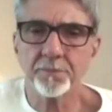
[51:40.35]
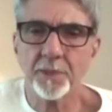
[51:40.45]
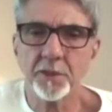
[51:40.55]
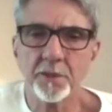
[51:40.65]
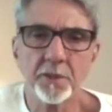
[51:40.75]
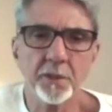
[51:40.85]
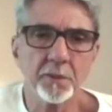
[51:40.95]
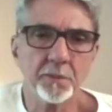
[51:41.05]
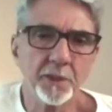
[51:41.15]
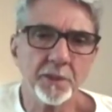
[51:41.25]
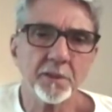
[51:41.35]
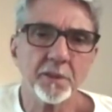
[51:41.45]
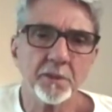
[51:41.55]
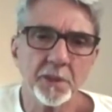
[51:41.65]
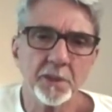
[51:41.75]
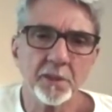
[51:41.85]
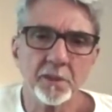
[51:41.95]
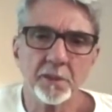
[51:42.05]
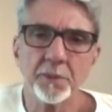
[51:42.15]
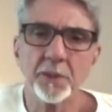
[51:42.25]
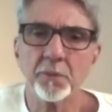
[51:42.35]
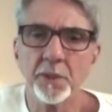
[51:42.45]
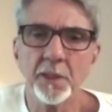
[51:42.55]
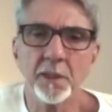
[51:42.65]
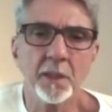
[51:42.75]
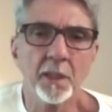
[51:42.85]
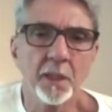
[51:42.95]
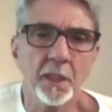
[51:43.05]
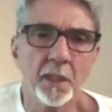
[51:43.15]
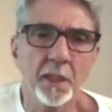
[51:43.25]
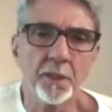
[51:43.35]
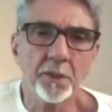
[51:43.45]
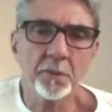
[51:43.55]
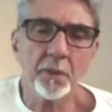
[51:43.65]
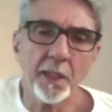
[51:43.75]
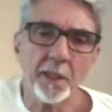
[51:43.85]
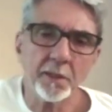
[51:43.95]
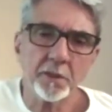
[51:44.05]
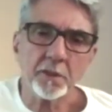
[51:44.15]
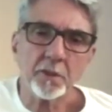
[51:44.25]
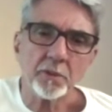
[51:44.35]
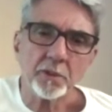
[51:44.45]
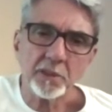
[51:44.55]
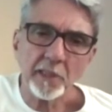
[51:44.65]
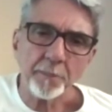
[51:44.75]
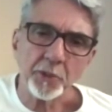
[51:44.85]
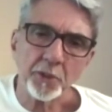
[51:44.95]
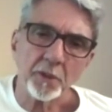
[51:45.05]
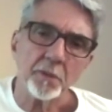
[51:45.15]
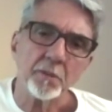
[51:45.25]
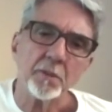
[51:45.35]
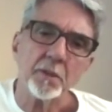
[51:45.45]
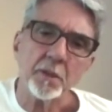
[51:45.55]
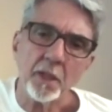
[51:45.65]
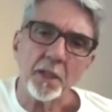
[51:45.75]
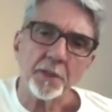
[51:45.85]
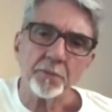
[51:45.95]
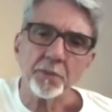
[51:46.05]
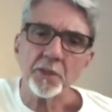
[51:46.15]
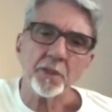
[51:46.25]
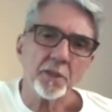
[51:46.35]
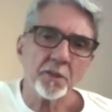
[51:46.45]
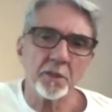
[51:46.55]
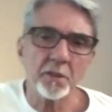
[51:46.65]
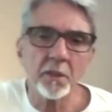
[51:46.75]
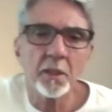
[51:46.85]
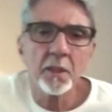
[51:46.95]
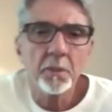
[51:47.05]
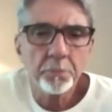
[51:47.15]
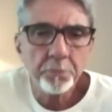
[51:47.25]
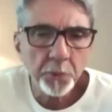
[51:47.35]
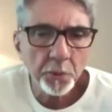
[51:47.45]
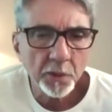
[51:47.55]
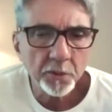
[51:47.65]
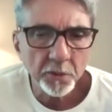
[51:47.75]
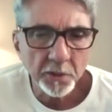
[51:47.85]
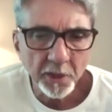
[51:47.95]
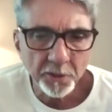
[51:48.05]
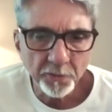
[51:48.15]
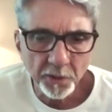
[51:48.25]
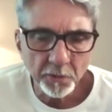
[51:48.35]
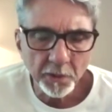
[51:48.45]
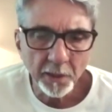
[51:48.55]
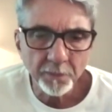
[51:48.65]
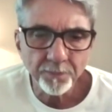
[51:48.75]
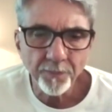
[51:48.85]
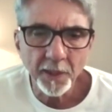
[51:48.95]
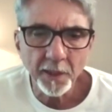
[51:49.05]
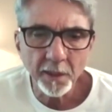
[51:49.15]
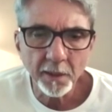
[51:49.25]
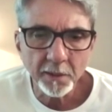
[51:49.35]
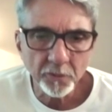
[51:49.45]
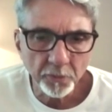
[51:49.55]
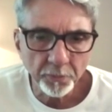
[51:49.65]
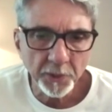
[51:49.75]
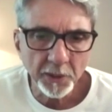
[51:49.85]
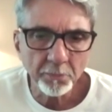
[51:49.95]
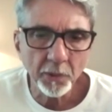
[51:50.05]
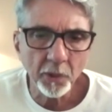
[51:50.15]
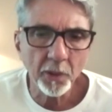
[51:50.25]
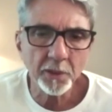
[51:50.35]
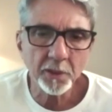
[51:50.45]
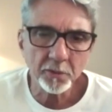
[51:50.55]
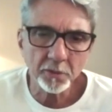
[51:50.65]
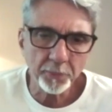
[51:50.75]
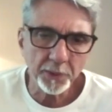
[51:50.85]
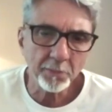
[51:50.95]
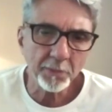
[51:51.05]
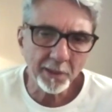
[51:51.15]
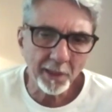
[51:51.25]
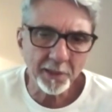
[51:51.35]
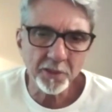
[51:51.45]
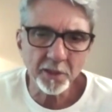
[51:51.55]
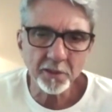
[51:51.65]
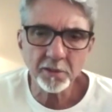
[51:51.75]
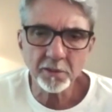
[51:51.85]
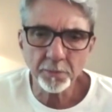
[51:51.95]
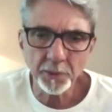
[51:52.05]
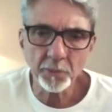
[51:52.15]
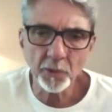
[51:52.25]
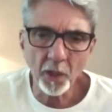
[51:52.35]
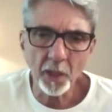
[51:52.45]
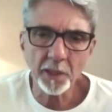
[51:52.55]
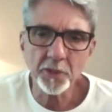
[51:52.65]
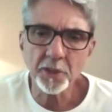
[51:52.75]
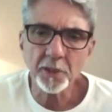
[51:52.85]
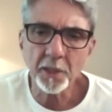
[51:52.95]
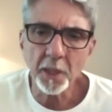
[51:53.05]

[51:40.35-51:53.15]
There is a distance between you and this conceptual God, which is pure Sutattvaguna, the supreme Lord, the supreme intelligence, supreme knowledge.